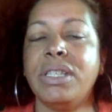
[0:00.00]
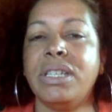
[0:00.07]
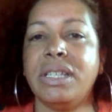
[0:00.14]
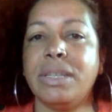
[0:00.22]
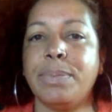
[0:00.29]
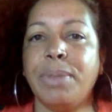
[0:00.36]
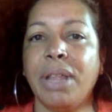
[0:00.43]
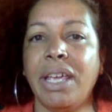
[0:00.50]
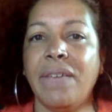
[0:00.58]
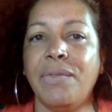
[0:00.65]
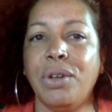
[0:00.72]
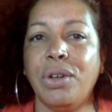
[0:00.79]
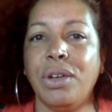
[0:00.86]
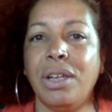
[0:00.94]
display
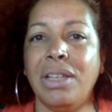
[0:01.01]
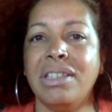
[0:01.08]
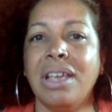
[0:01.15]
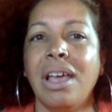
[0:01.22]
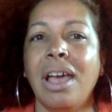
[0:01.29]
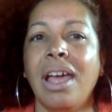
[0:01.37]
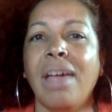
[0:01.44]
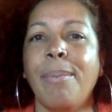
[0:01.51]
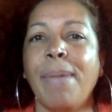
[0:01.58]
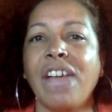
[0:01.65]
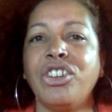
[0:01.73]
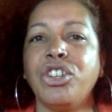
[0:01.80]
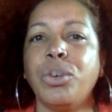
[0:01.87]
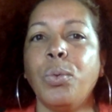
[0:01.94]
of goods.
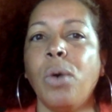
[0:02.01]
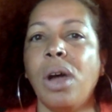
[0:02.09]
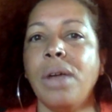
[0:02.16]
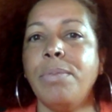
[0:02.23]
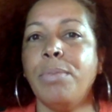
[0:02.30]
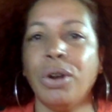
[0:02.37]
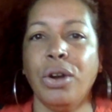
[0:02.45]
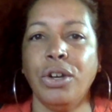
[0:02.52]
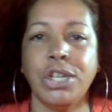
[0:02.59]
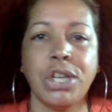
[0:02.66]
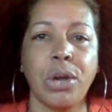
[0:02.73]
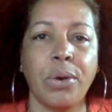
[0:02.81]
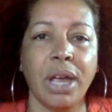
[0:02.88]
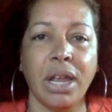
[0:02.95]
Imagine one bird
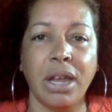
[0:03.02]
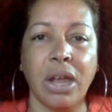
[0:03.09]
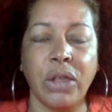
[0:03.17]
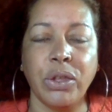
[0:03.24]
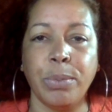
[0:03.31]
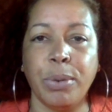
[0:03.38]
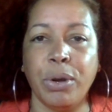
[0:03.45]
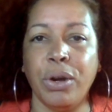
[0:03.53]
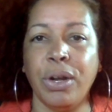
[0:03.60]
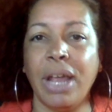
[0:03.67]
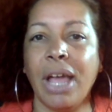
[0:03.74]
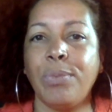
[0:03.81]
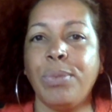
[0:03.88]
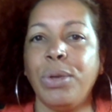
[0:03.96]
showing another bird
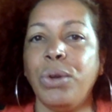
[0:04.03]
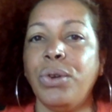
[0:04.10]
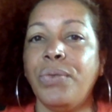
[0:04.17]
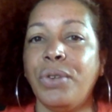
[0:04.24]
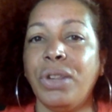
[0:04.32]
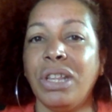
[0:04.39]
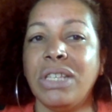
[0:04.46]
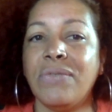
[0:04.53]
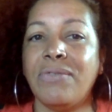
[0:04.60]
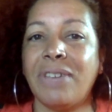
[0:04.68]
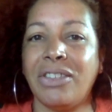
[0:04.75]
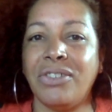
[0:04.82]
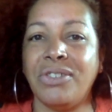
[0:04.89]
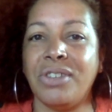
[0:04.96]
how beautiful its
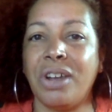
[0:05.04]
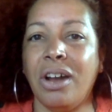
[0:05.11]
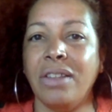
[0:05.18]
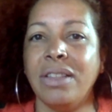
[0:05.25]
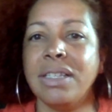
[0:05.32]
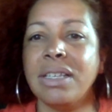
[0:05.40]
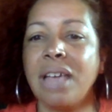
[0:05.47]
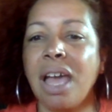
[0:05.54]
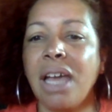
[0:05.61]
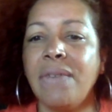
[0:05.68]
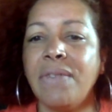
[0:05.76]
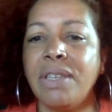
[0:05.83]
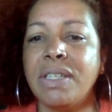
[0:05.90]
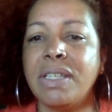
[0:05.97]
feathers are. That's kind
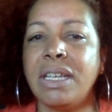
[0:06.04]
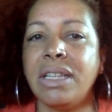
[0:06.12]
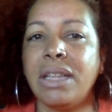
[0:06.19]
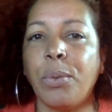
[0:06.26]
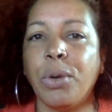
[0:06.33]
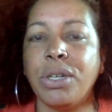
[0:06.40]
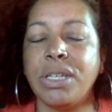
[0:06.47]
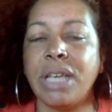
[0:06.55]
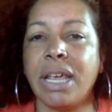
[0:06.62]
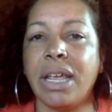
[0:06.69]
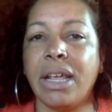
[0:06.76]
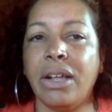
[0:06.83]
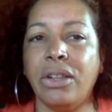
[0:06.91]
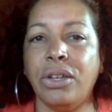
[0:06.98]
of the scene that we're
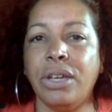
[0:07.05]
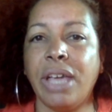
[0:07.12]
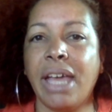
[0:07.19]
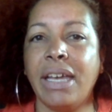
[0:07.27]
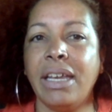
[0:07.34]
taking a look at